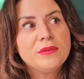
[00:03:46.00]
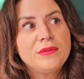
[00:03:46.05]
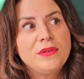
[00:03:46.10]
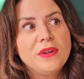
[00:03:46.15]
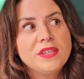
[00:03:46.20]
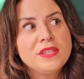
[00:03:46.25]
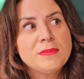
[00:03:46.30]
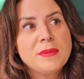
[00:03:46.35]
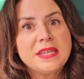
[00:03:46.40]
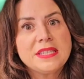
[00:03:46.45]

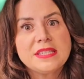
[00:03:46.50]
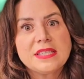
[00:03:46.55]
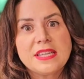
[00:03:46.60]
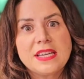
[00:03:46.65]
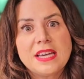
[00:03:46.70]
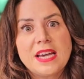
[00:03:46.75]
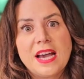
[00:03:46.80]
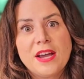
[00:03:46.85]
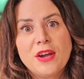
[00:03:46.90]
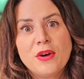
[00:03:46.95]

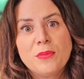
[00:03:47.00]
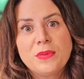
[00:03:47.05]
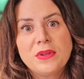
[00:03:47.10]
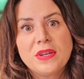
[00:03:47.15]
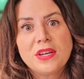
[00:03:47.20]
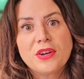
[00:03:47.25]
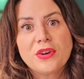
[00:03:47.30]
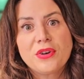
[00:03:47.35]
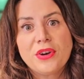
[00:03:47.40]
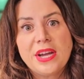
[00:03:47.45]
Fundamentally, I hope
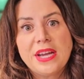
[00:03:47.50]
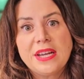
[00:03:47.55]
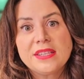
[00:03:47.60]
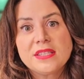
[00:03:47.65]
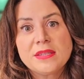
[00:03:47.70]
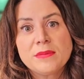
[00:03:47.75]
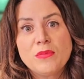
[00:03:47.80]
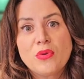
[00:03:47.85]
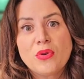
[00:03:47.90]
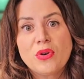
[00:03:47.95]
that it
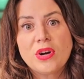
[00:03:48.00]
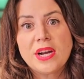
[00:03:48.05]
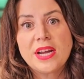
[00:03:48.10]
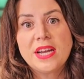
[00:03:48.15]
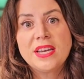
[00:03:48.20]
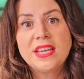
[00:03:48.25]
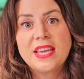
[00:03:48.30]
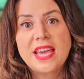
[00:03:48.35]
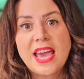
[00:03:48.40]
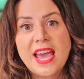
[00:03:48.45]
creates a more
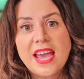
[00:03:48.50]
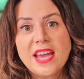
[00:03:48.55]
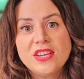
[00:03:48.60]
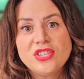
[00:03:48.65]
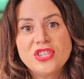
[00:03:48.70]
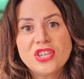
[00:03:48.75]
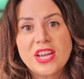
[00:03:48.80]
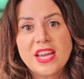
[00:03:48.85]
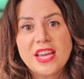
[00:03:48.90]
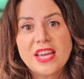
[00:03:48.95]

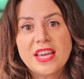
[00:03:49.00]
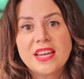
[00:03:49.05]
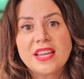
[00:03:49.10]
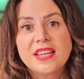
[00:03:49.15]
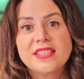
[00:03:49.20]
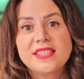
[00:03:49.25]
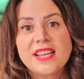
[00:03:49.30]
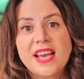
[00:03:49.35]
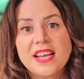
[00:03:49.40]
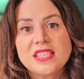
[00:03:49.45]
engaging and
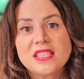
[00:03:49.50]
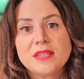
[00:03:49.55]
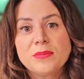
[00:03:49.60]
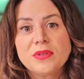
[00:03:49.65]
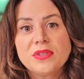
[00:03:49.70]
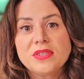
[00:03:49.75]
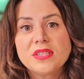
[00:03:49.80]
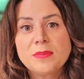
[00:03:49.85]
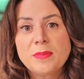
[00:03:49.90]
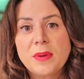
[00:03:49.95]

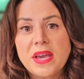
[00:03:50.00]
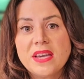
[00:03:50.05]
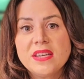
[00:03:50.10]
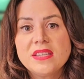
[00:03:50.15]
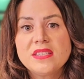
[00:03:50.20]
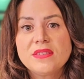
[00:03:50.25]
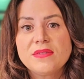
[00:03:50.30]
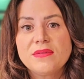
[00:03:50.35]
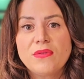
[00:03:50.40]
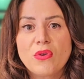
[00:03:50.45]
accessible
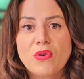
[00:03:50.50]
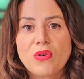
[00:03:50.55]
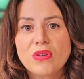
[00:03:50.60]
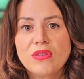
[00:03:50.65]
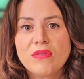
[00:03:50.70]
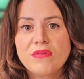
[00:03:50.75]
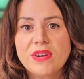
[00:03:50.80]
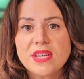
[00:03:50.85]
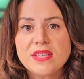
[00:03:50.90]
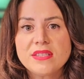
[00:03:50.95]
space for
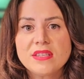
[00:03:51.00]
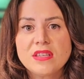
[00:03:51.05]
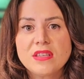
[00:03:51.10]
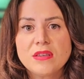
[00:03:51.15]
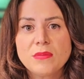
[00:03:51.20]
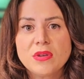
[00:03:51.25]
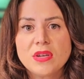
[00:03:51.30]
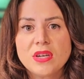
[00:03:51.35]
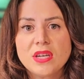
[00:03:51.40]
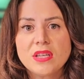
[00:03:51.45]
the racing
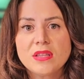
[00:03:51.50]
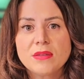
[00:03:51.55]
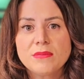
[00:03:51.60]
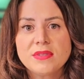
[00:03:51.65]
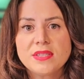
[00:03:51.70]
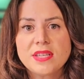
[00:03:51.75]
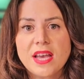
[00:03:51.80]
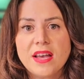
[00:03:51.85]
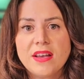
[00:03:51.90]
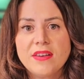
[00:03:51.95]
community
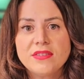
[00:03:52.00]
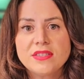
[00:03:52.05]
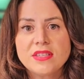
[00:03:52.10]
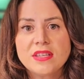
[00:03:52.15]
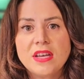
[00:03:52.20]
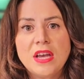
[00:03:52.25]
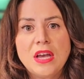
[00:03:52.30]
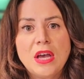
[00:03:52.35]
themselves,